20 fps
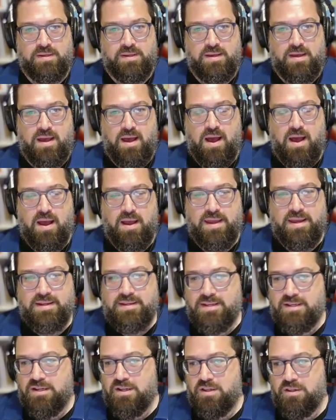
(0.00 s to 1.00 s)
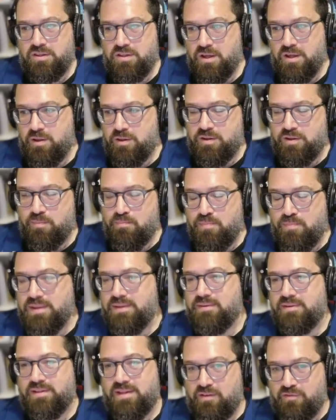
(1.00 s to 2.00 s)
And then the
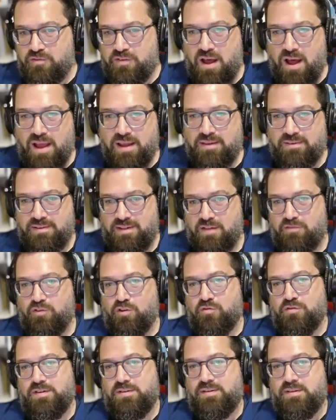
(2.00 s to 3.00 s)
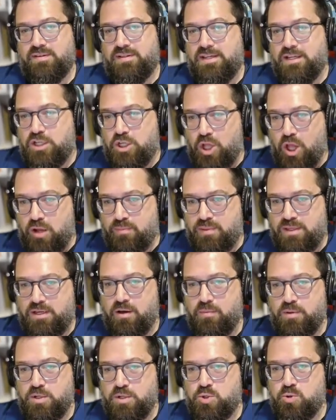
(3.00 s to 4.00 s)
biggest, kind of the highest level of this is, can Claude
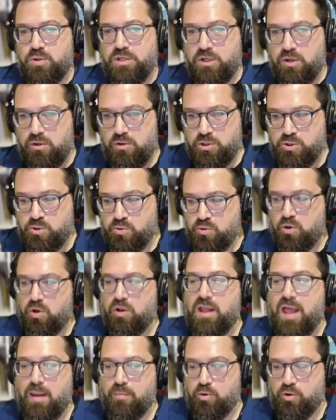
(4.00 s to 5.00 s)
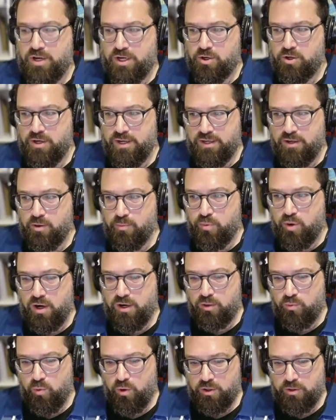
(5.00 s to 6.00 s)
become a true collaborator in our
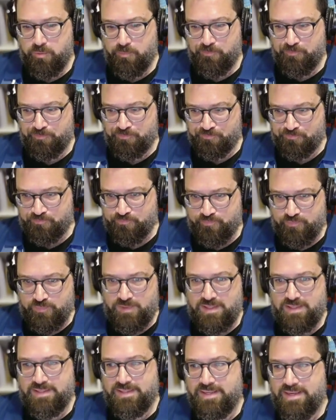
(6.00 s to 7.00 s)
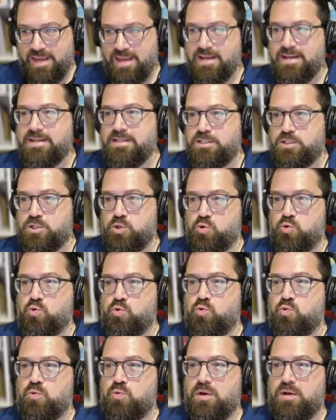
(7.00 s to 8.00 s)
product work? Can it
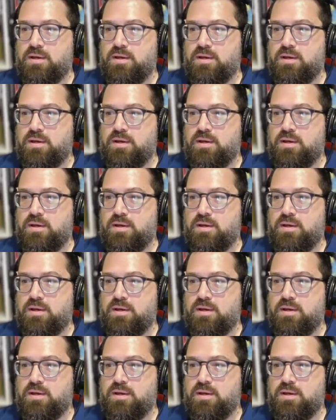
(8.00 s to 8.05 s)
do